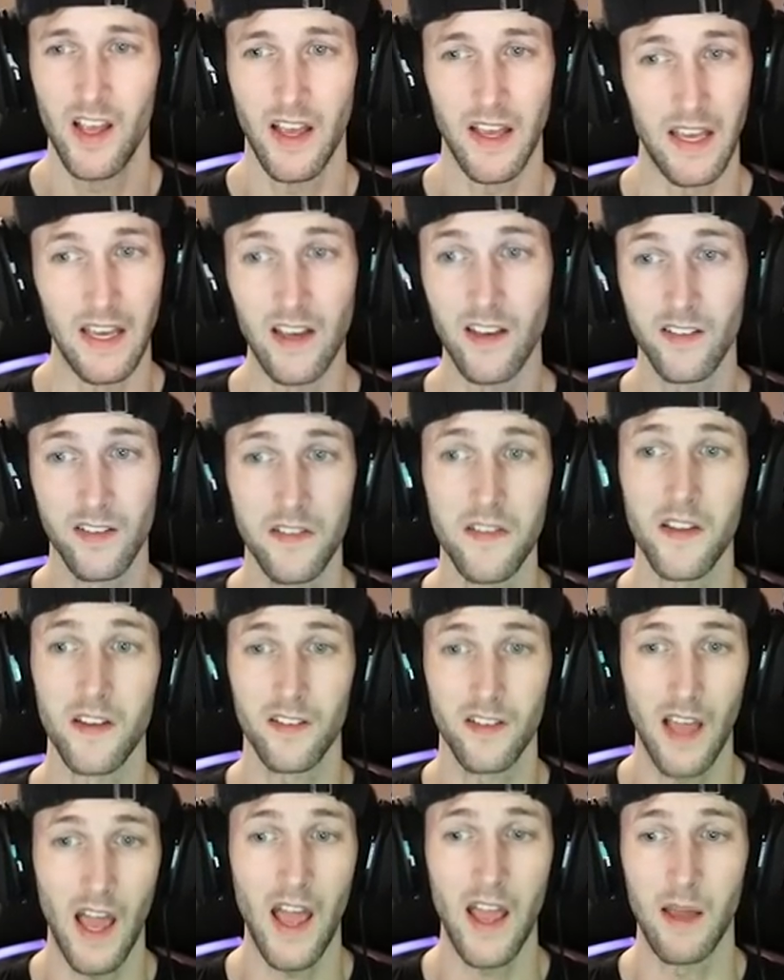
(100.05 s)
He is in
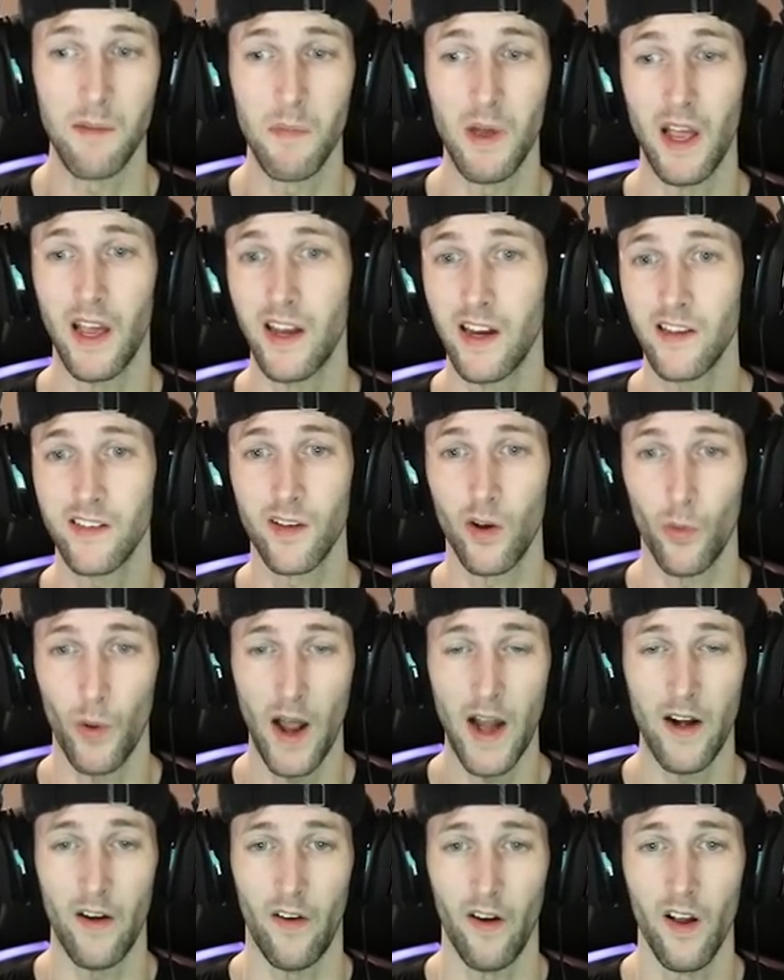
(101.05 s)
this game, and he's a
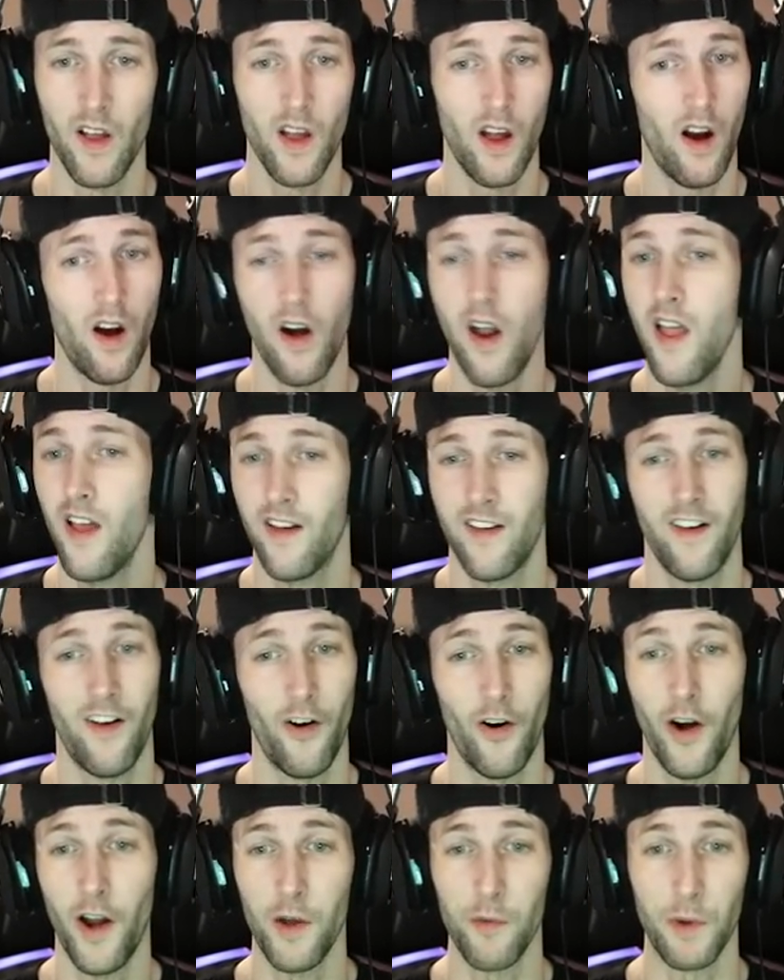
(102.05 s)
rare.
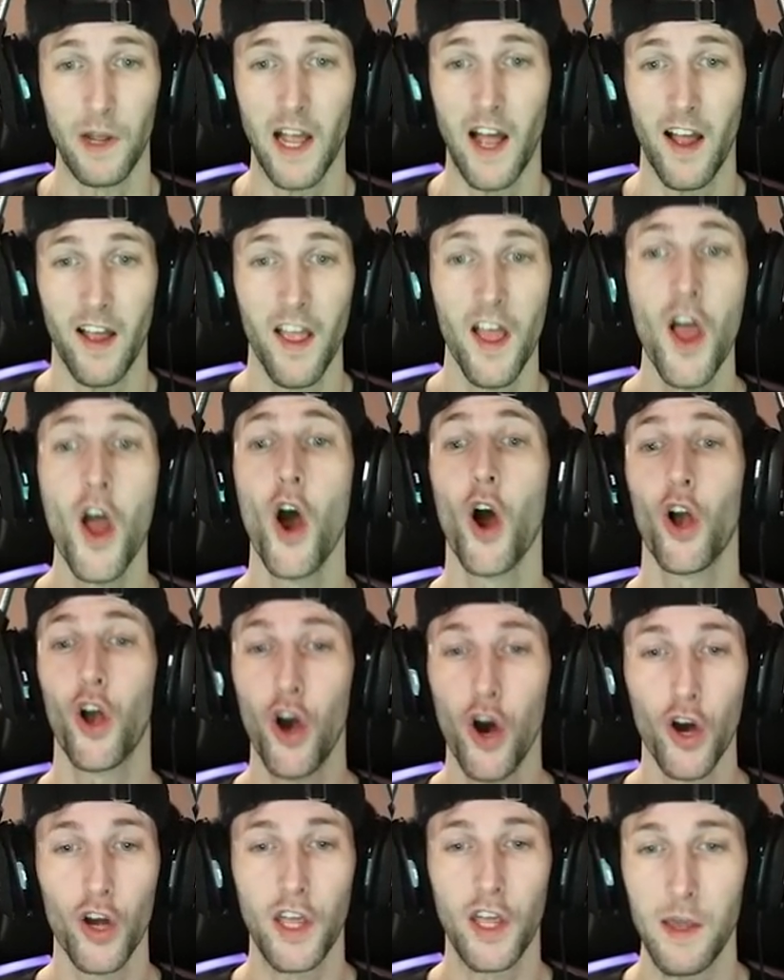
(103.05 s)
All right, we got
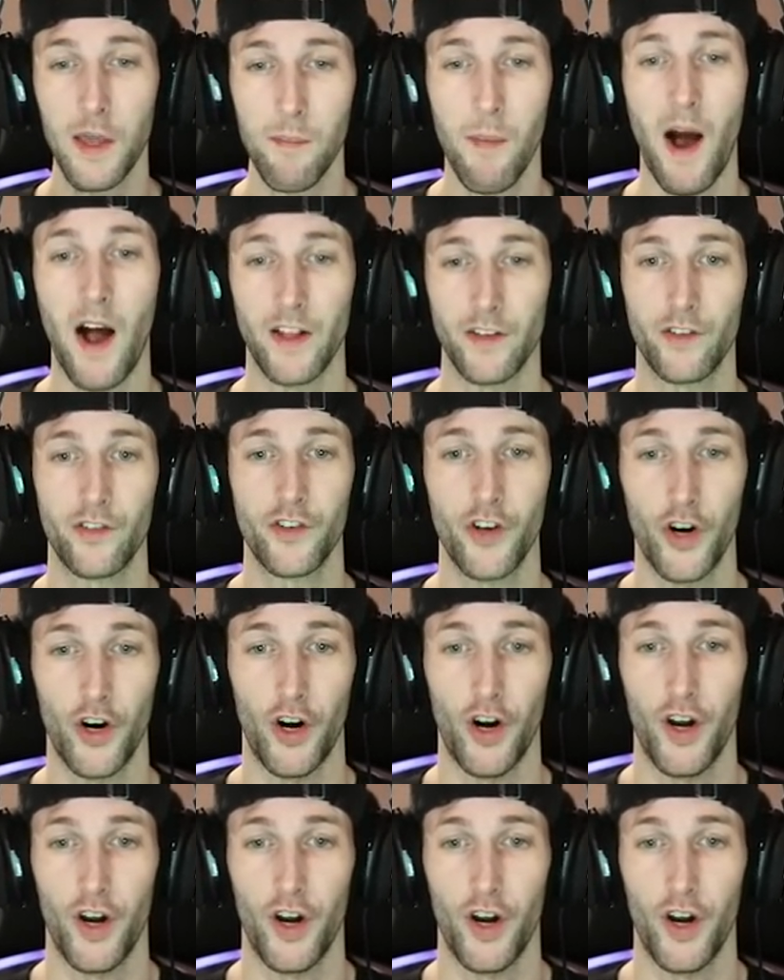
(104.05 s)
Cookie Monster.